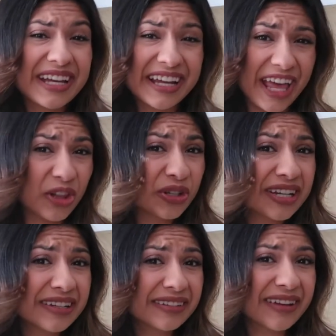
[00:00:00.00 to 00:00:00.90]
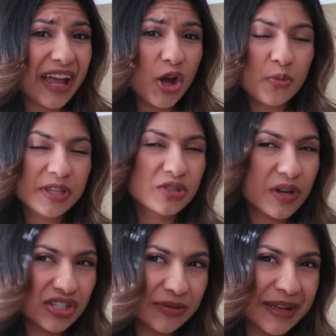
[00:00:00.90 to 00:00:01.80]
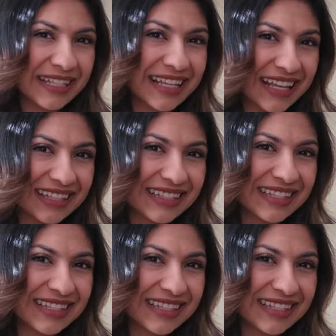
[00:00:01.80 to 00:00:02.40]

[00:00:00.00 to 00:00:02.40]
a calorie? I hope this question makes sense.